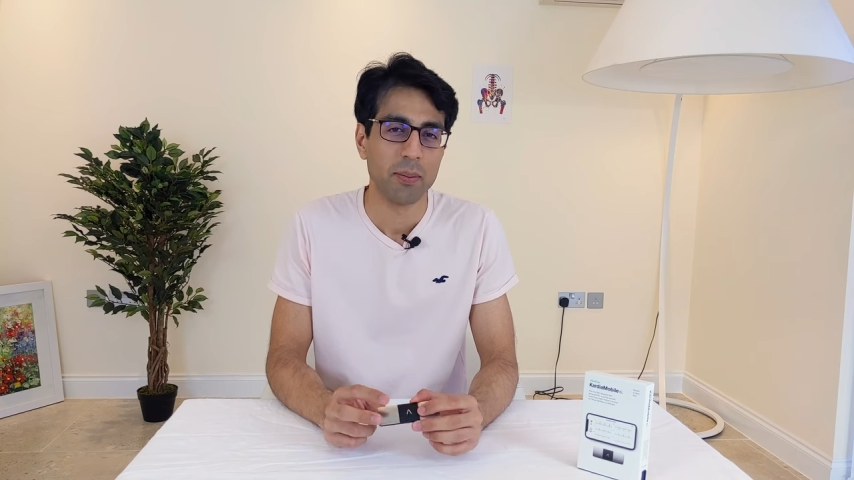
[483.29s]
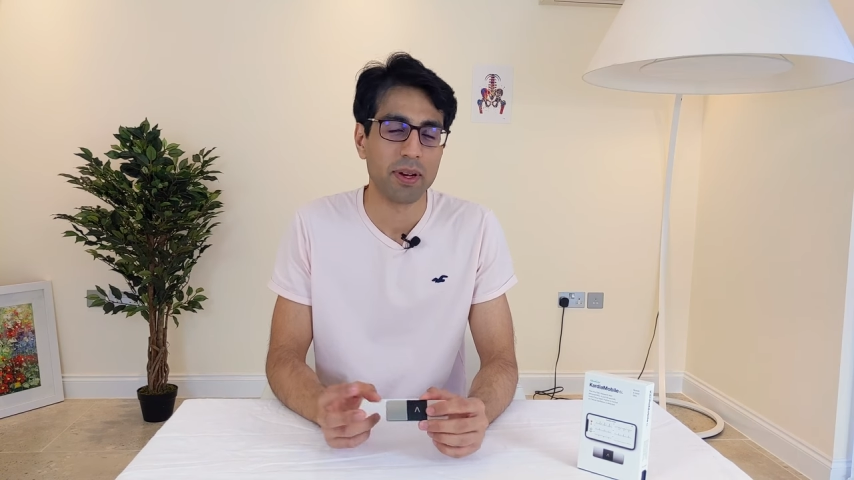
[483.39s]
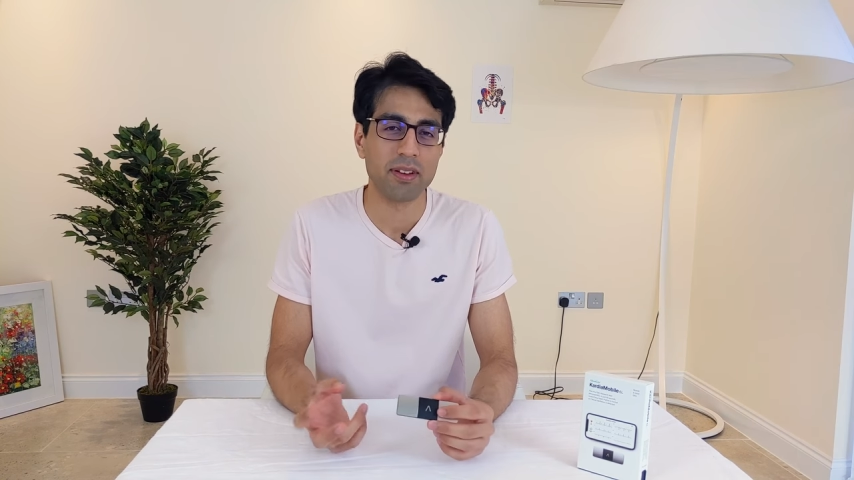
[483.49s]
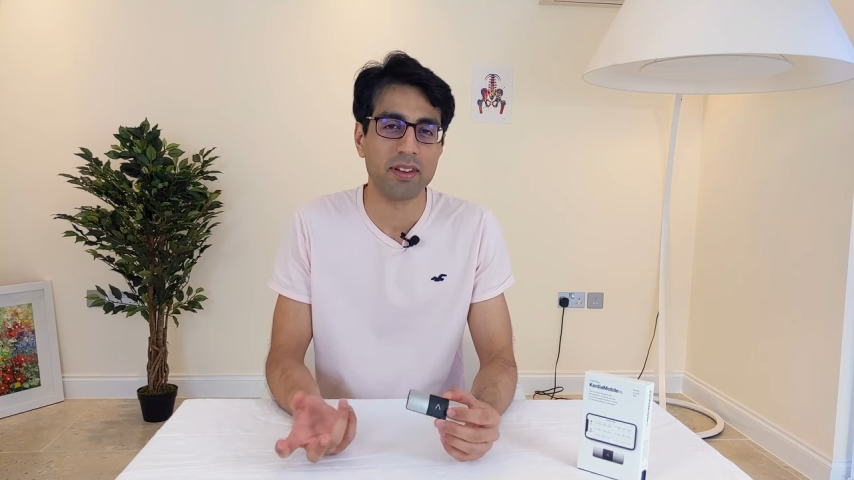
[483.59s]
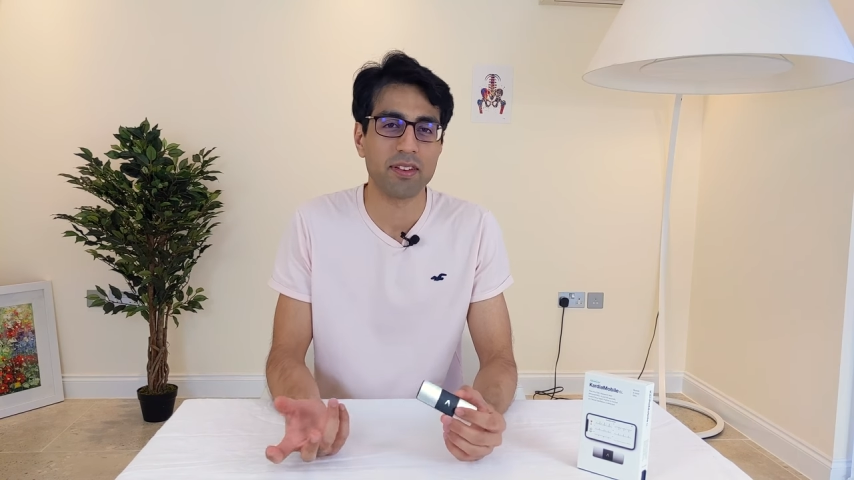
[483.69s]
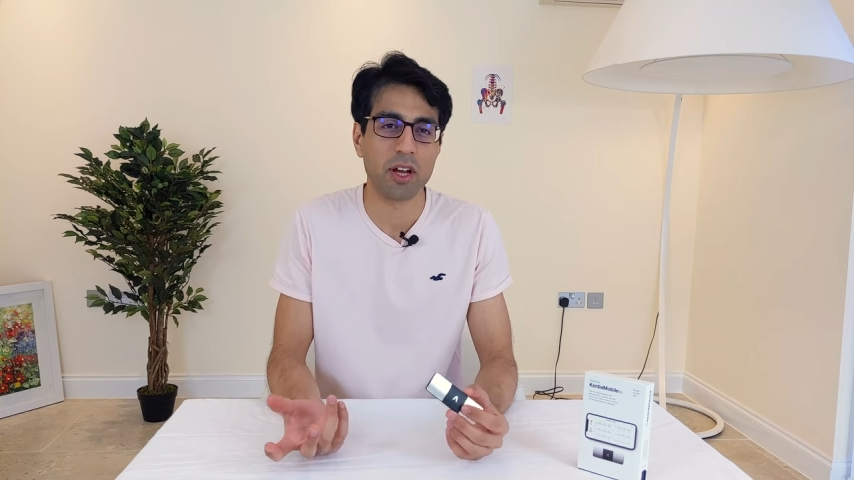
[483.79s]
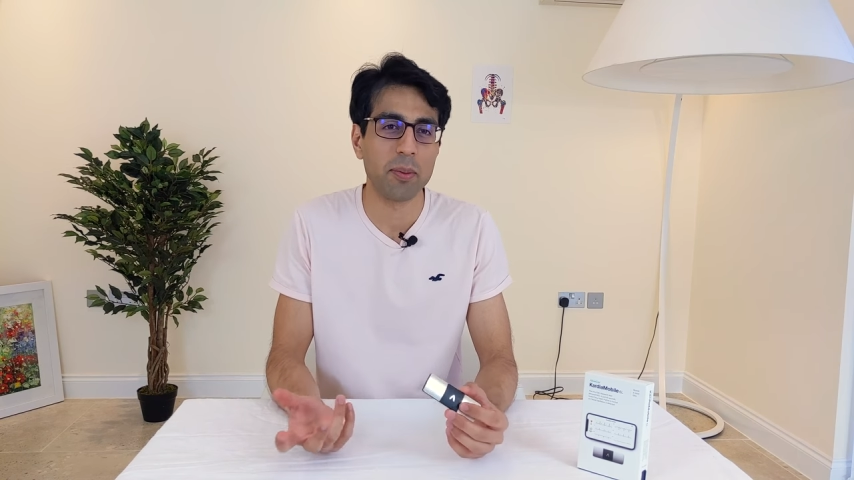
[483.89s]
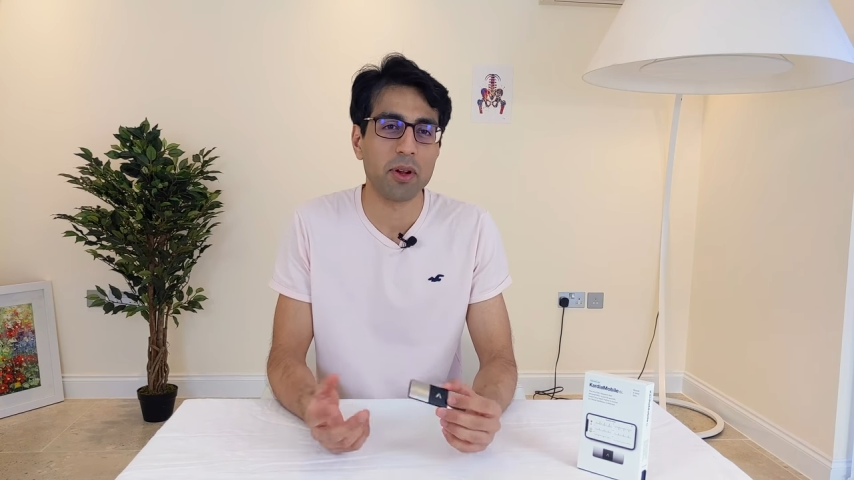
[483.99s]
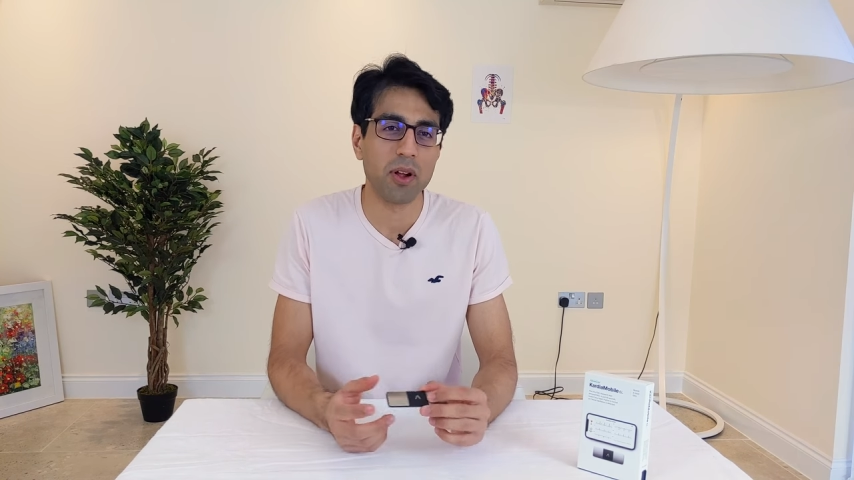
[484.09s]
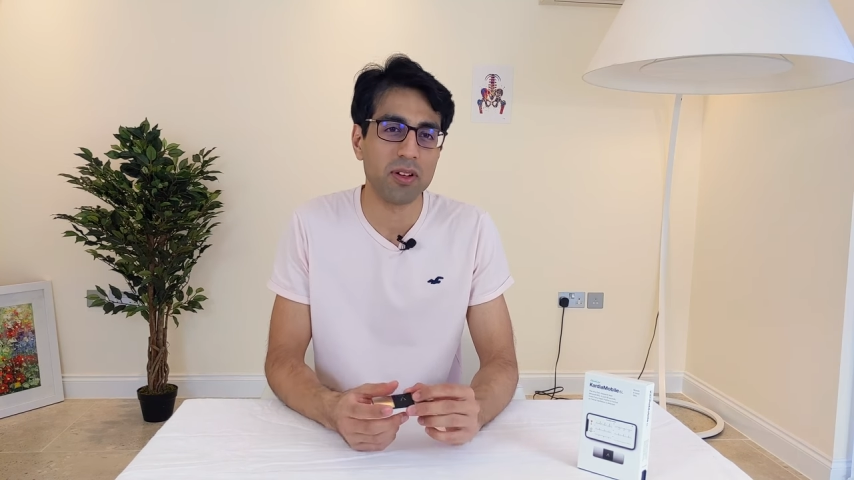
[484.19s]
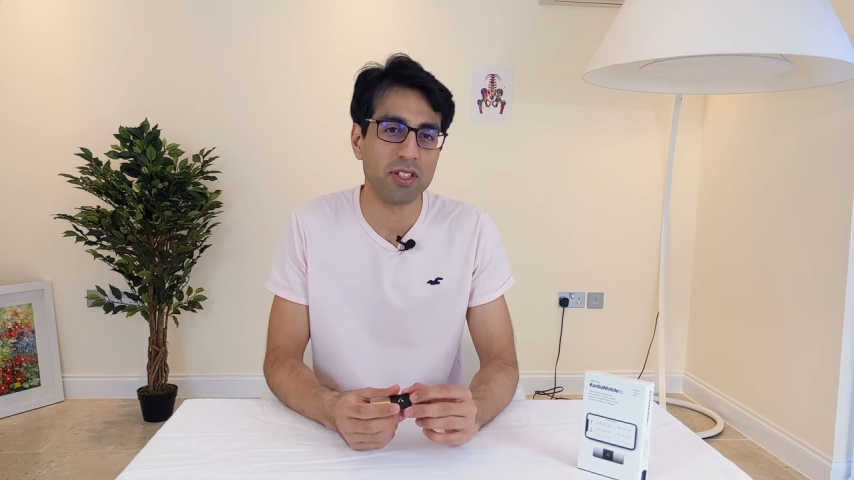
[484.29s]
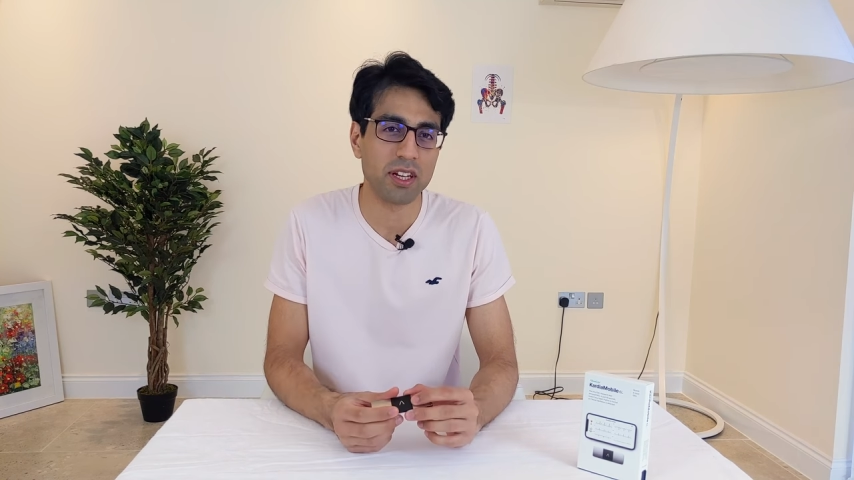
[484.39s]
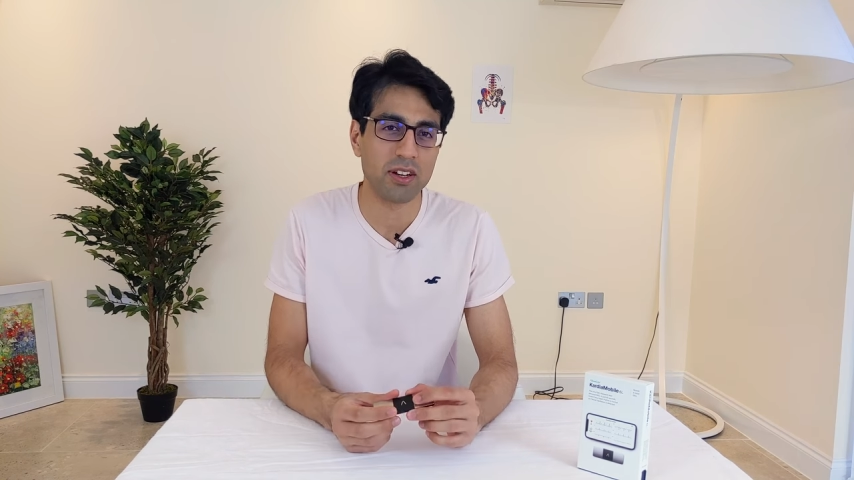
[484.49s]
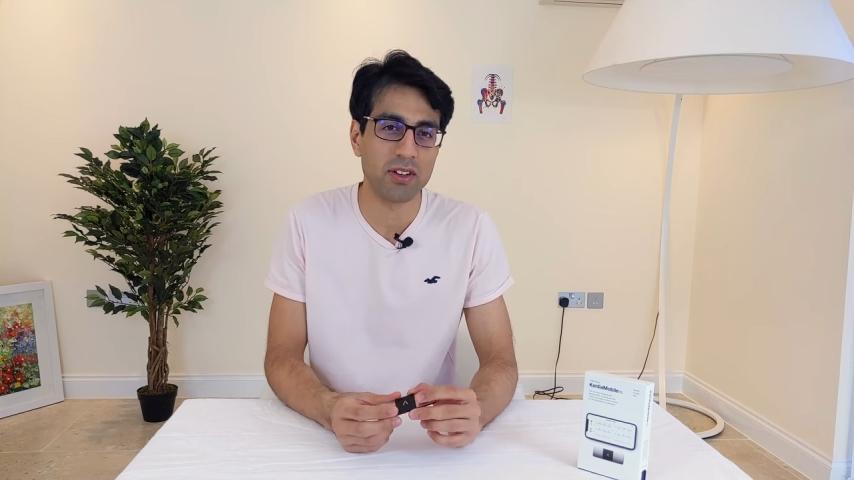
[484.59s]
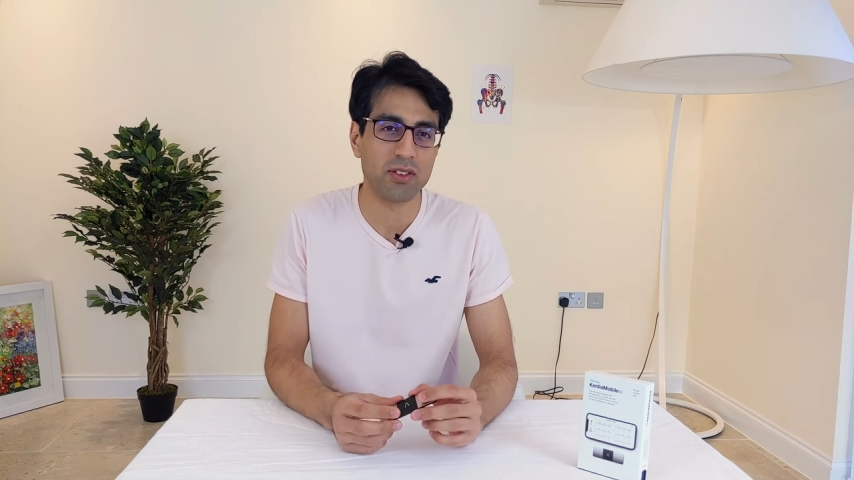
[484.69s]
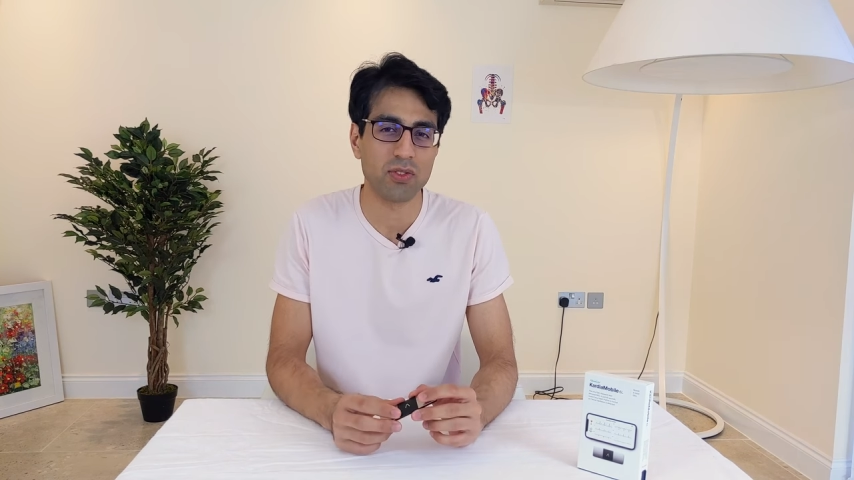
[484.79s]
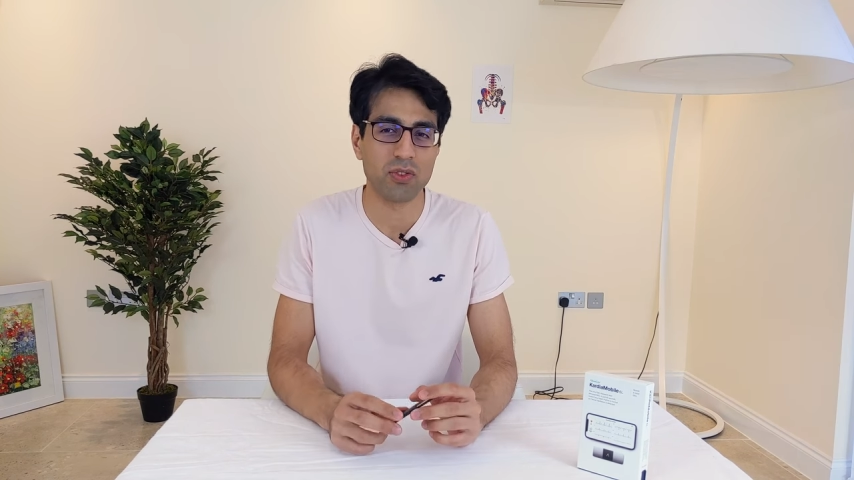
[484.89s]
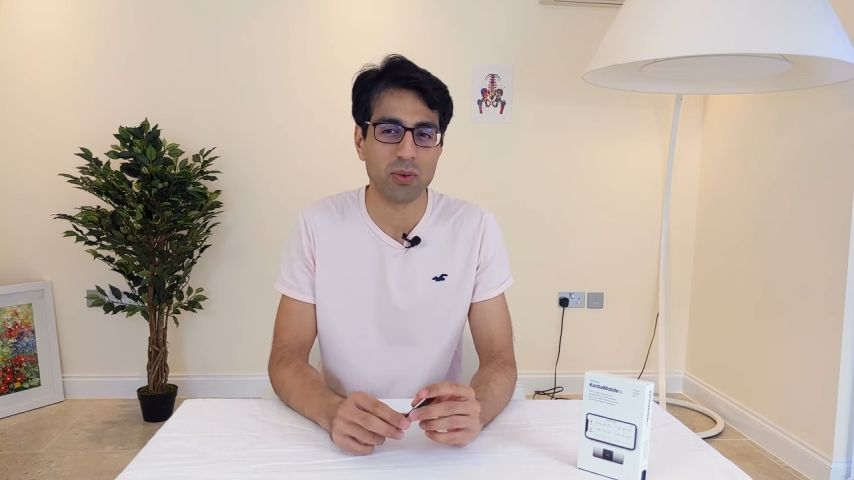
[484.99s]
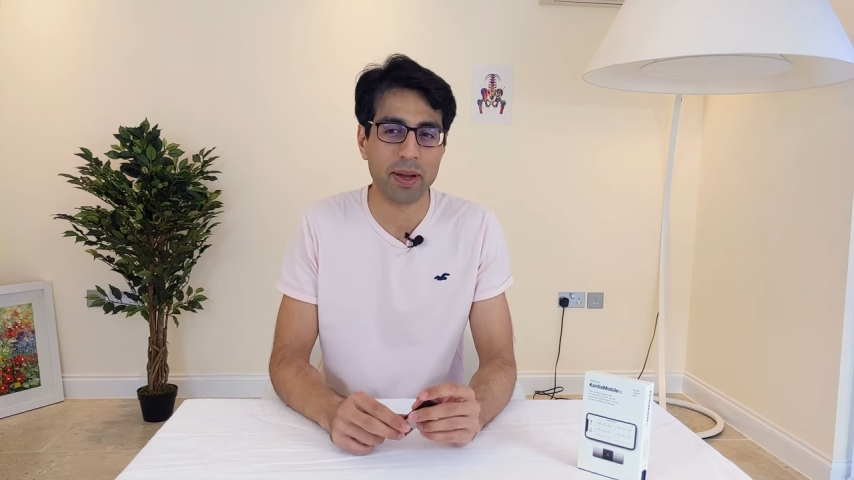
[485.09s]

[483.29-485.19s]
because the terminology used for